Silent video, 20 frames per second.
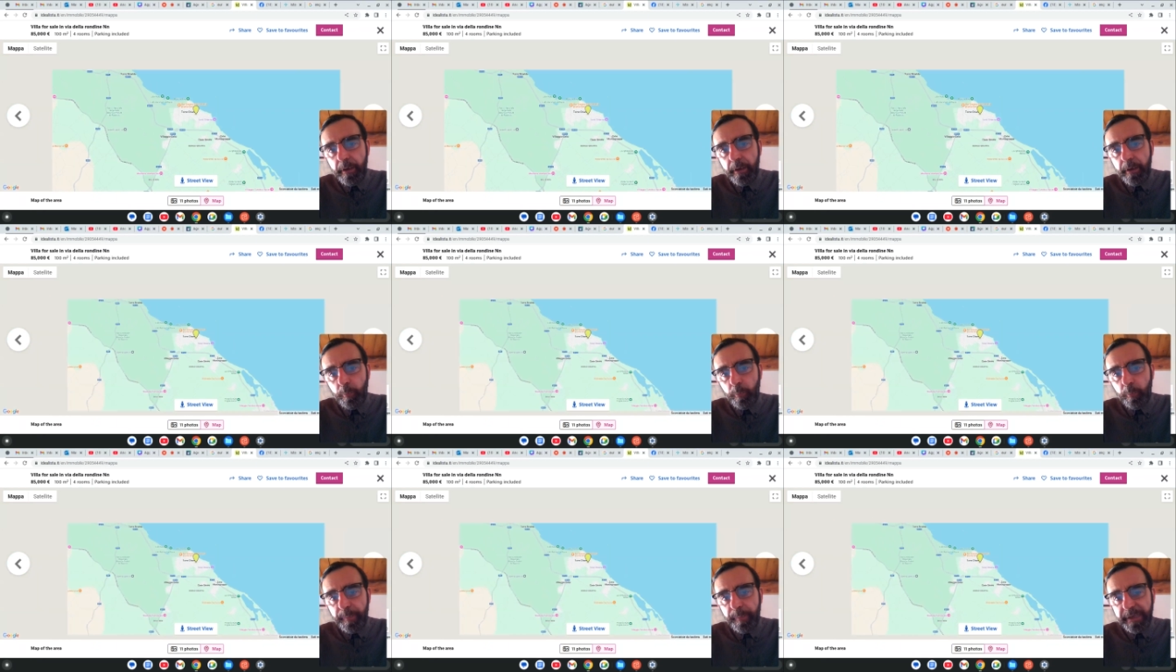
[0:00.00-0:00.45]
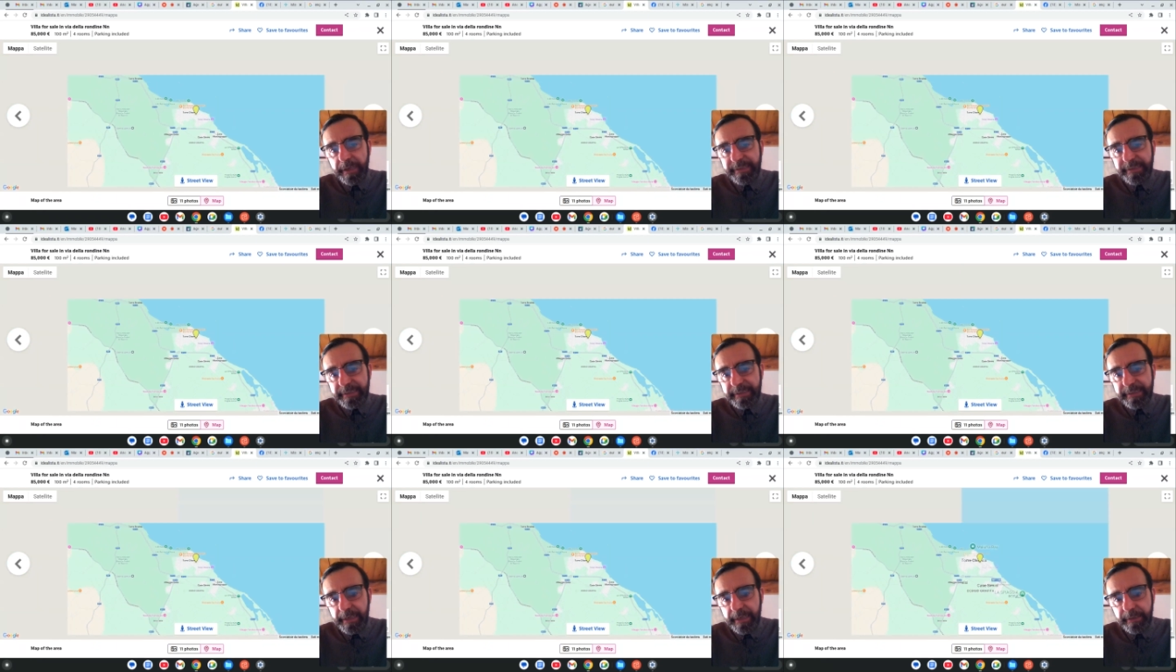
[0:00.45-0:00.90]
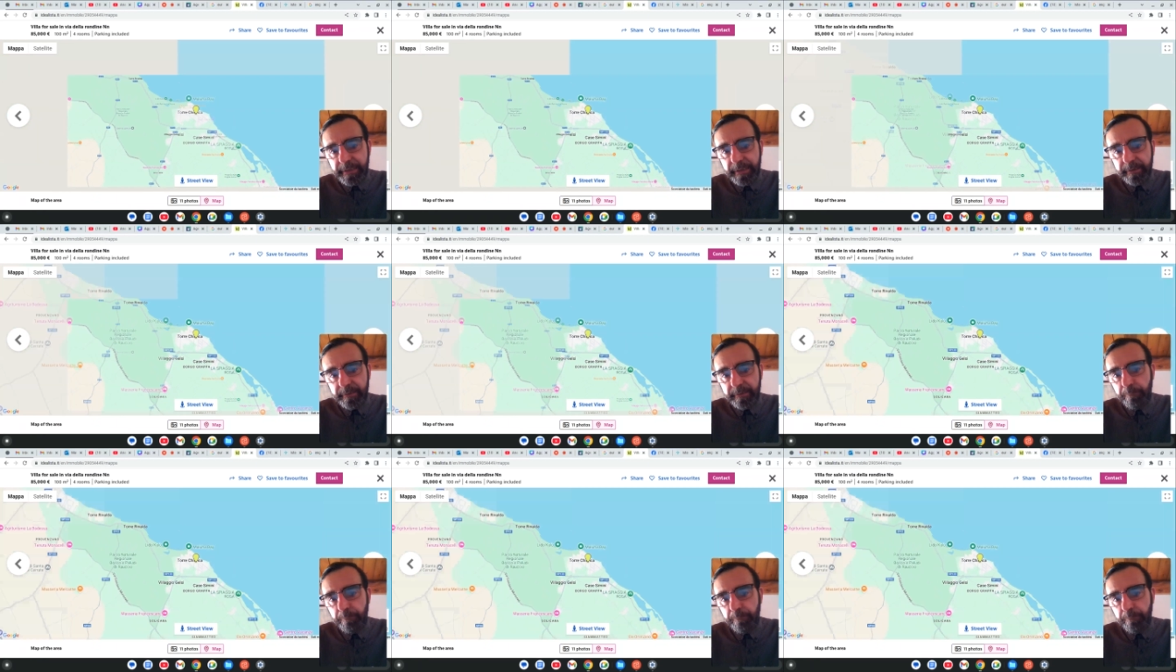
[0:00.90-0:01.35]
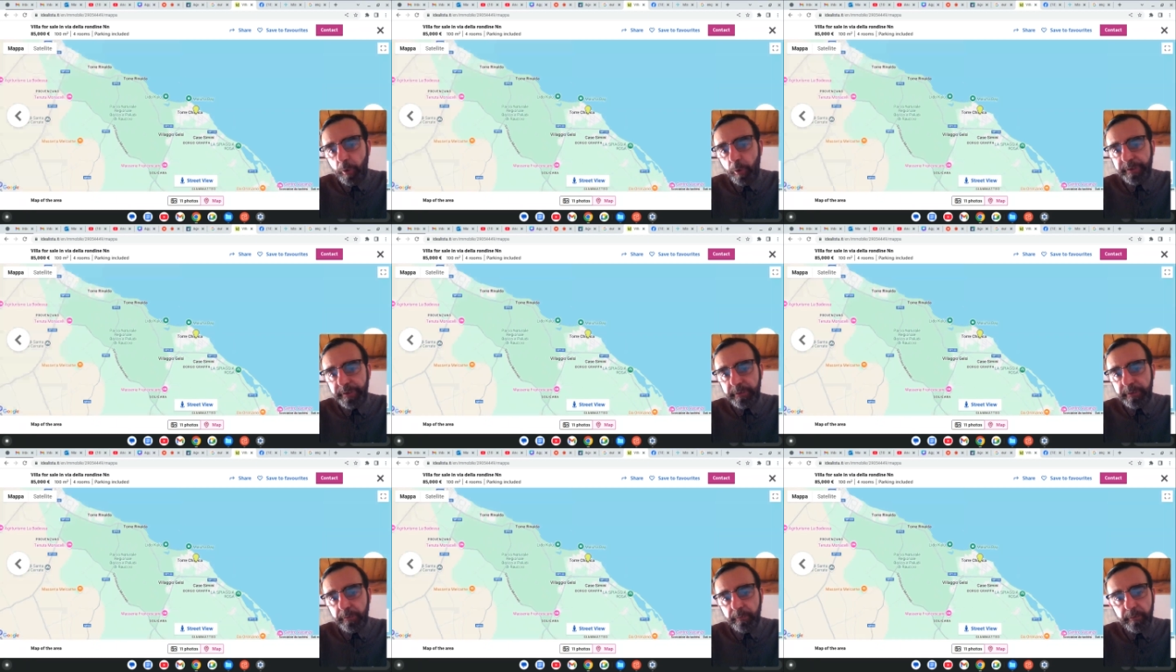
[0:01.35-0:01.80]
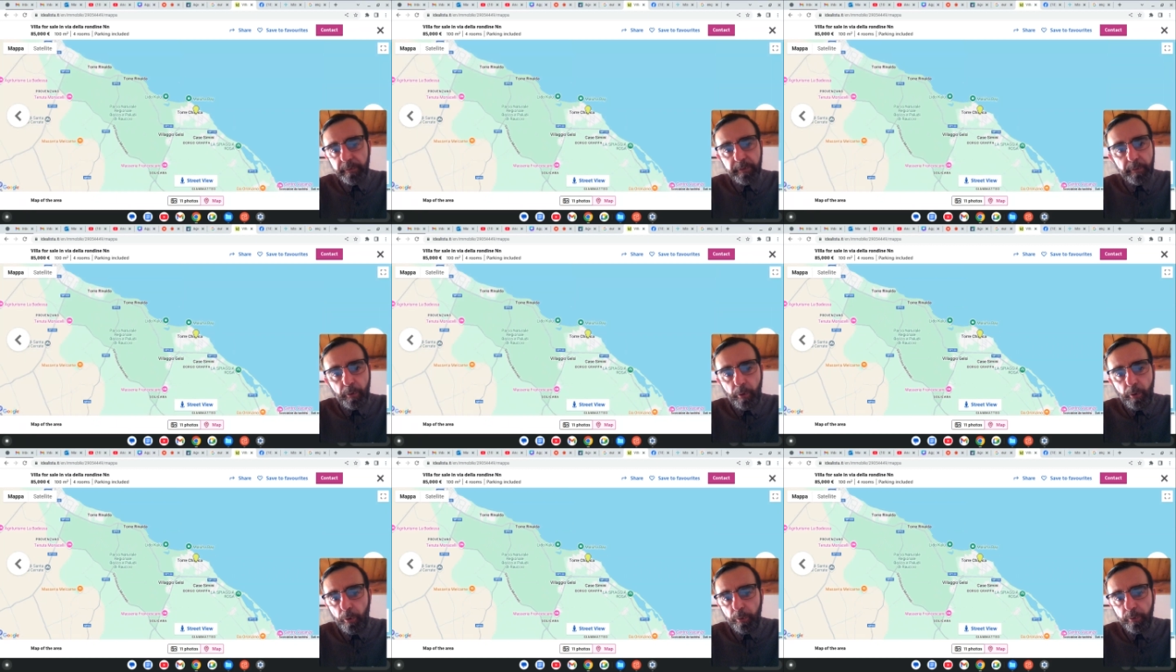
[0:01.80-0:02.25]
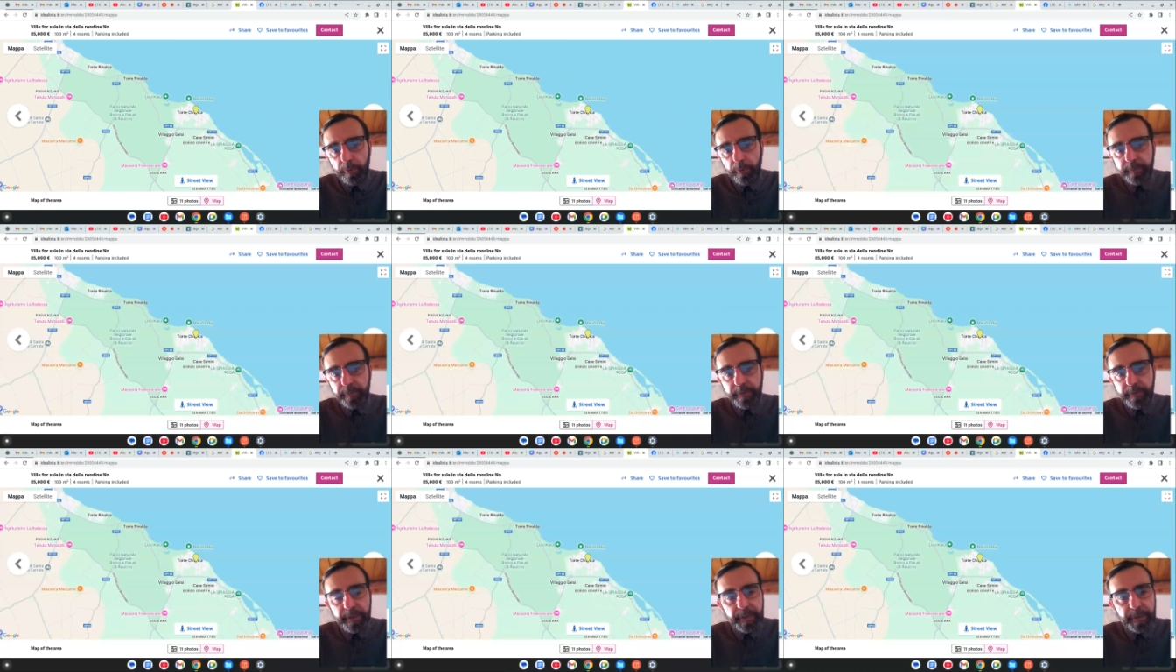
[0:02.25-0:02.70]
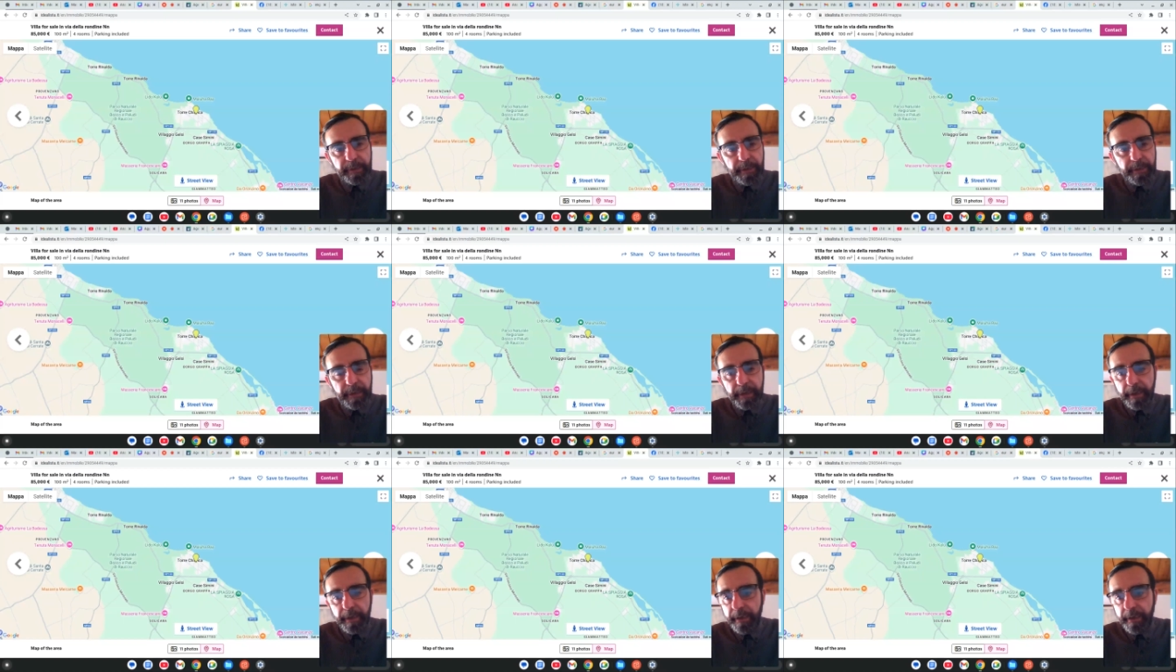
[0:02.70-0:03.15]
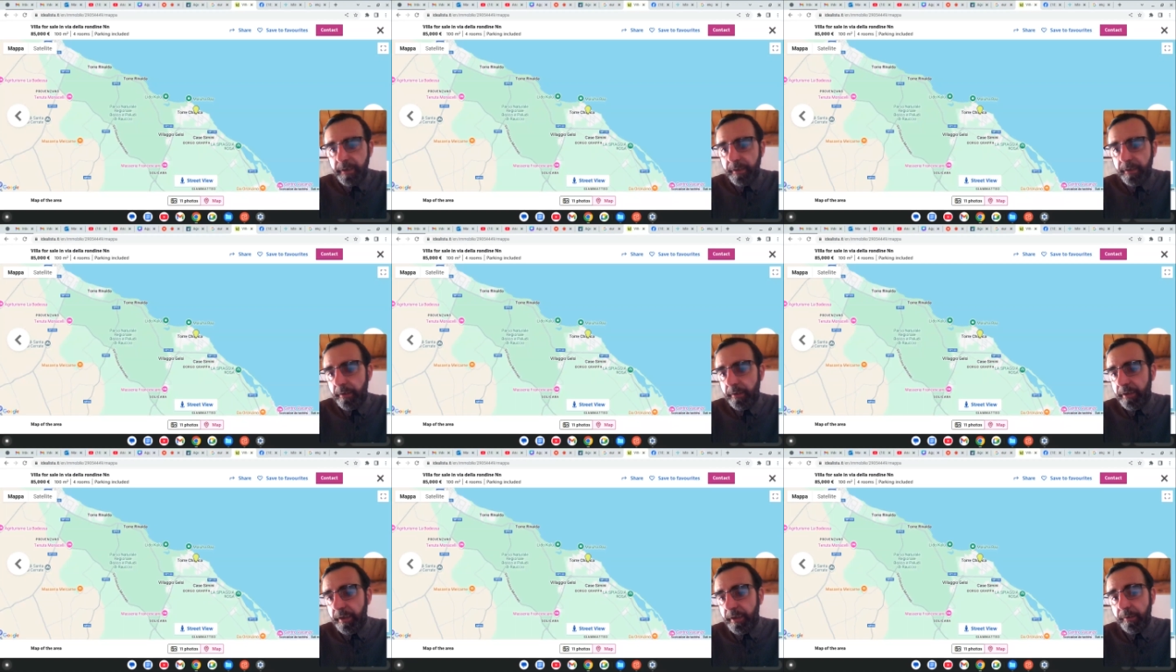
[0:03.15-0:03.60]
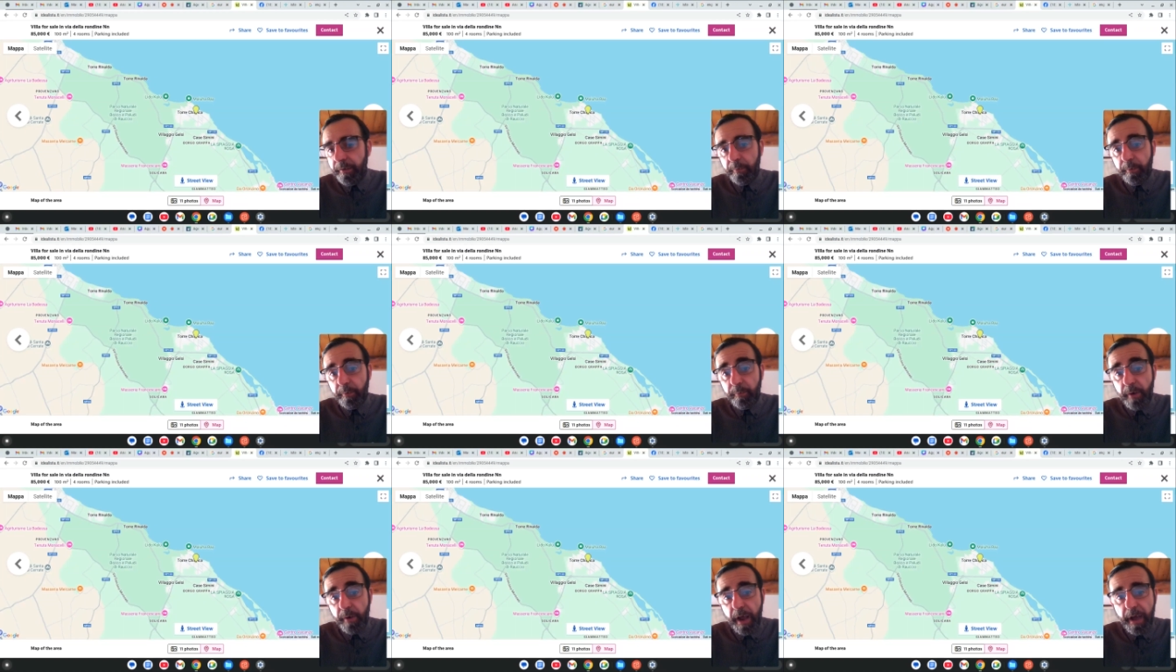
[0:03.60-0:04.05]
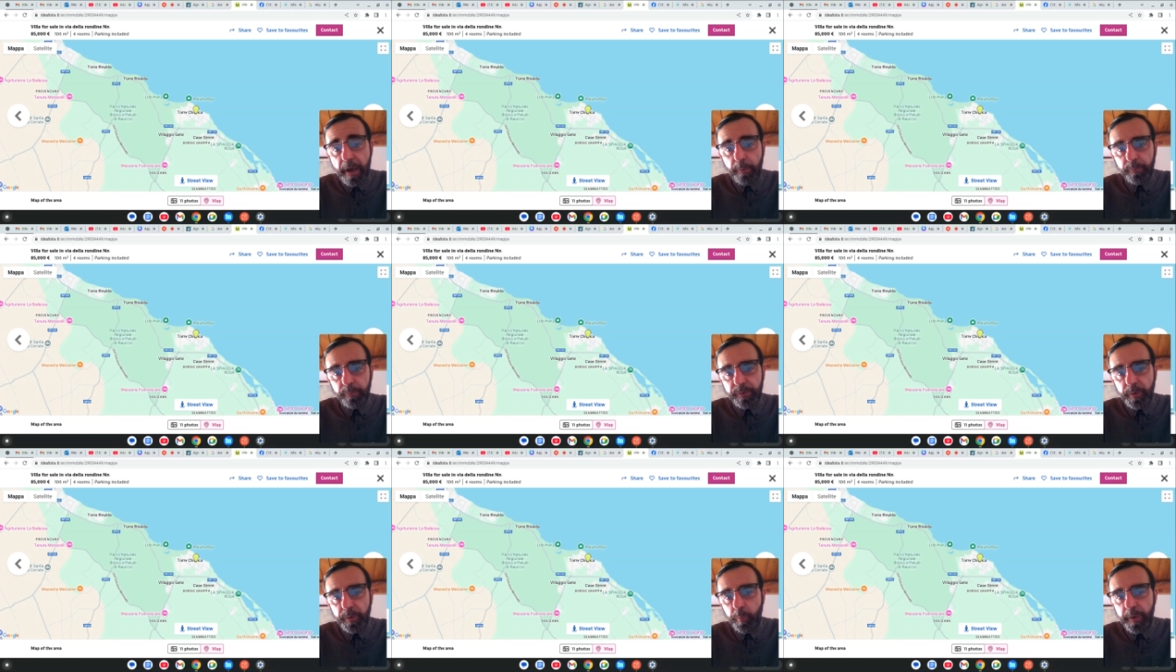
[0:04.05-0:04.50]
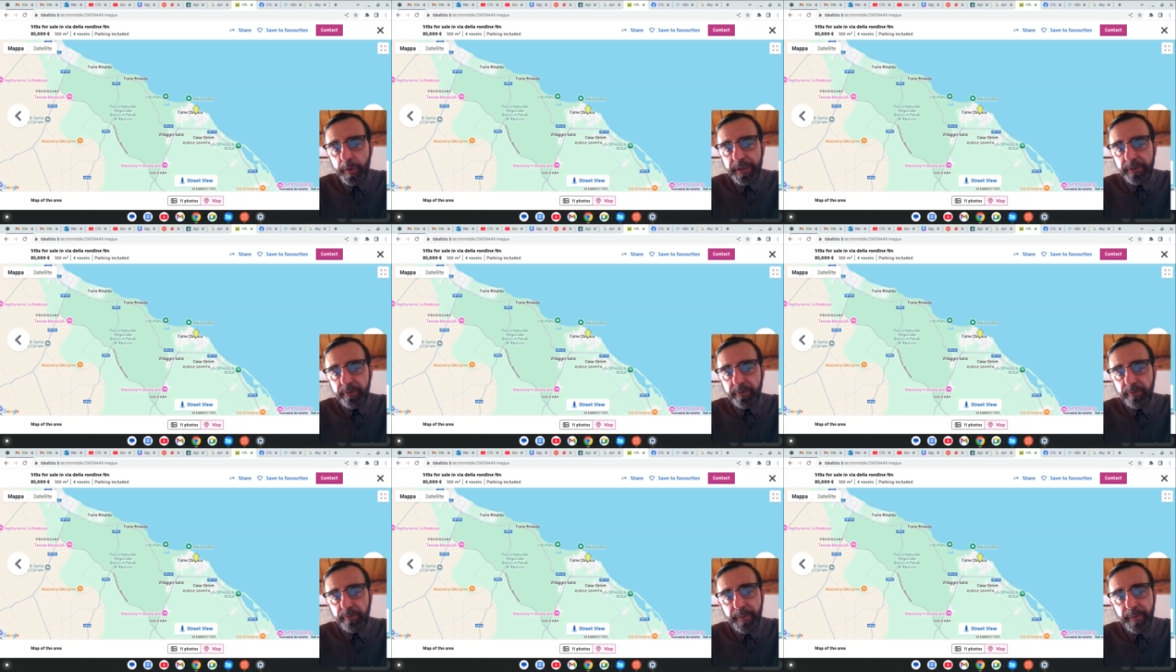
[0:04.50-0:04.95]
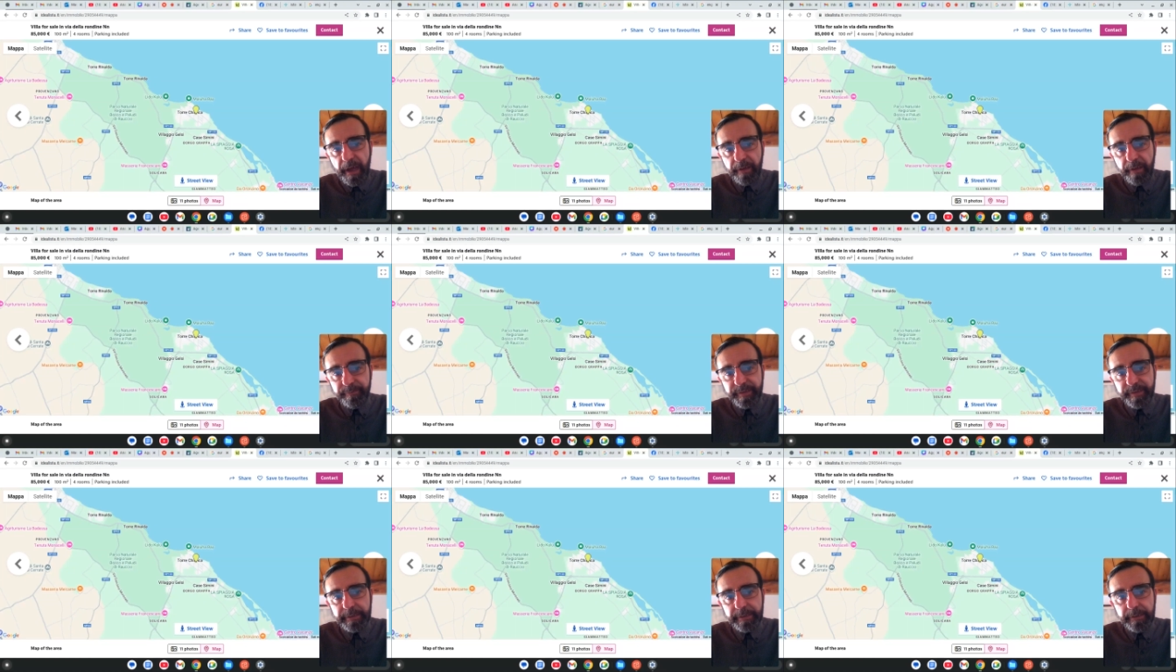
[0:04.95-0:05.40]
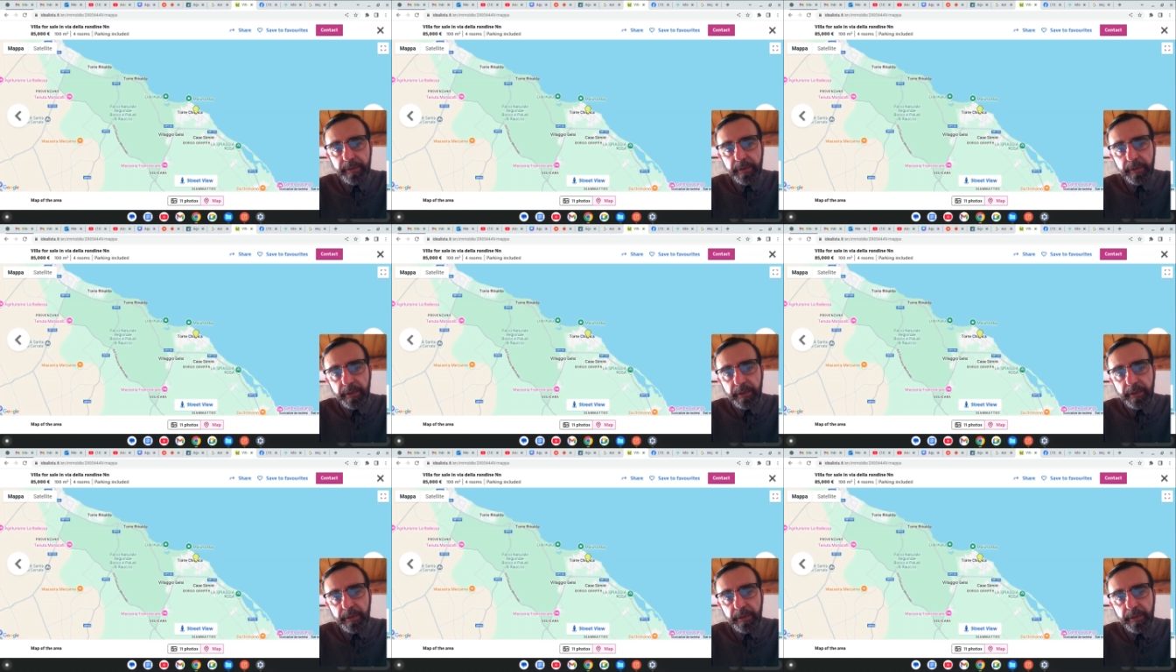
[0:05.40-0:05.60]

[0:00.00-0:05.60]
we might say that most all the year around the wintry months,